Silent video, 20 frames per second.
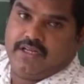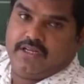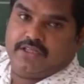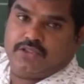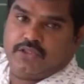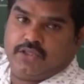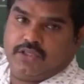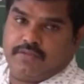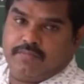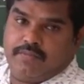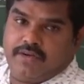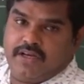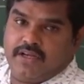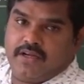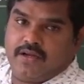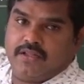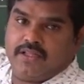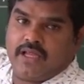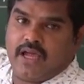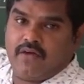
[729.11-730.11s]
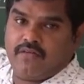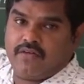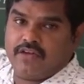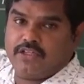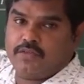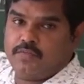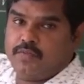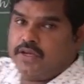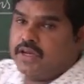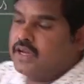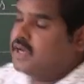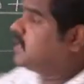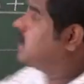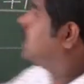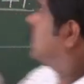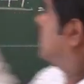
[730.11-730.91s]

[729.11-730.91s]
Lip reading: So depending on the average period,